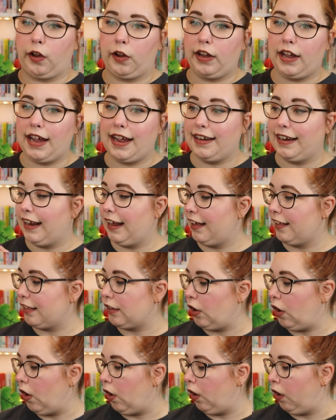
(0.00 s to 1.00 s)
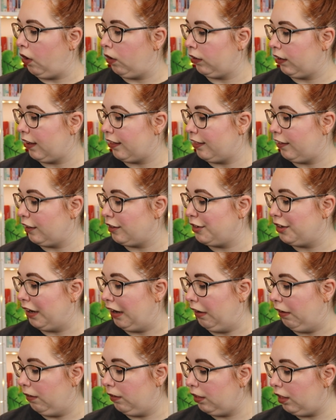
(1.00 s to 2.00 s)
and it is called The
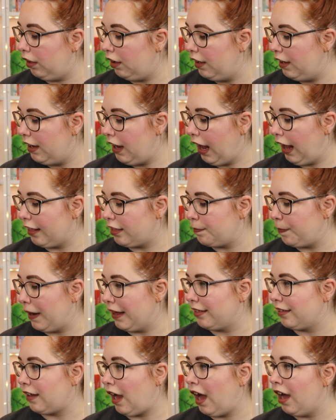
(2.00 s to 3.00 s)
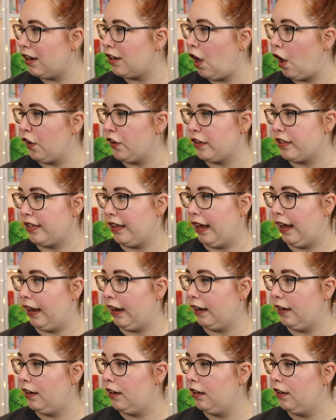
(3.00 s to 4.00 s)
Chill. It's by Scott
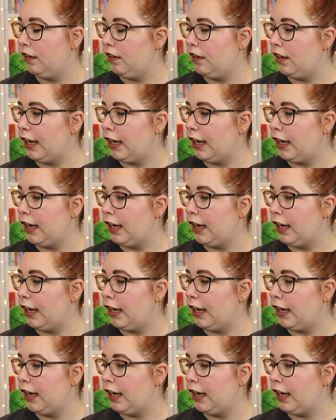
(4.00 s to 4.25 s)
Carson.